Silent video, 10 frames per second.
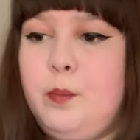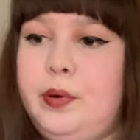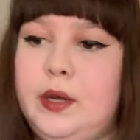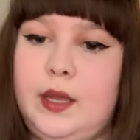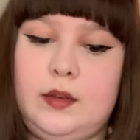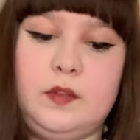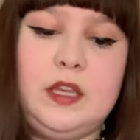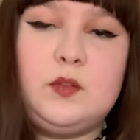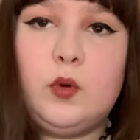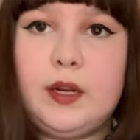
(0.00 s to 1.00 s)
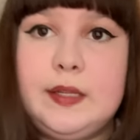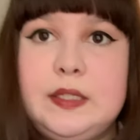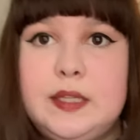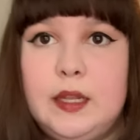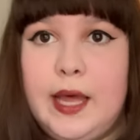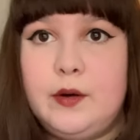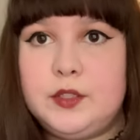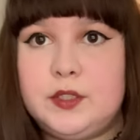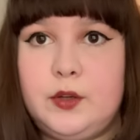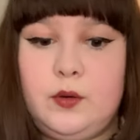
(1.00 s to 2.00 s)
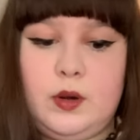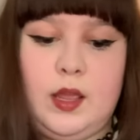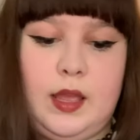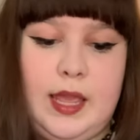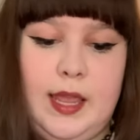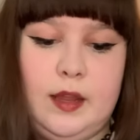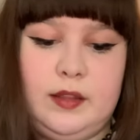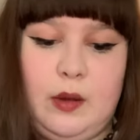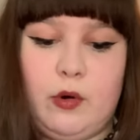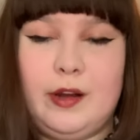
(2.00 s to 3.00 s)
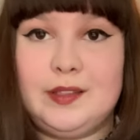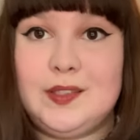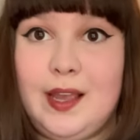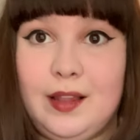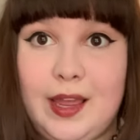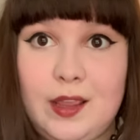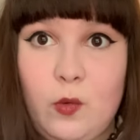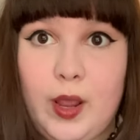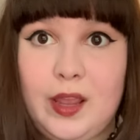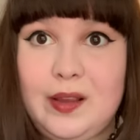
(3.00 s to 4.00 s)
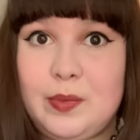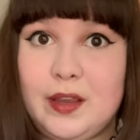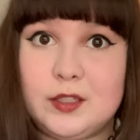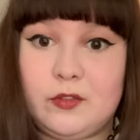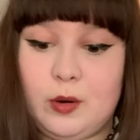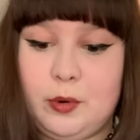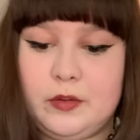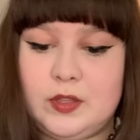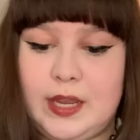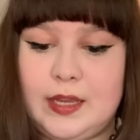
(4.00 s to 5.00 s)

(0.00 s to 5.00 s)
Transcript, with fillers: but these were gonna sell out soon and they were on sale anyway because of her birthday.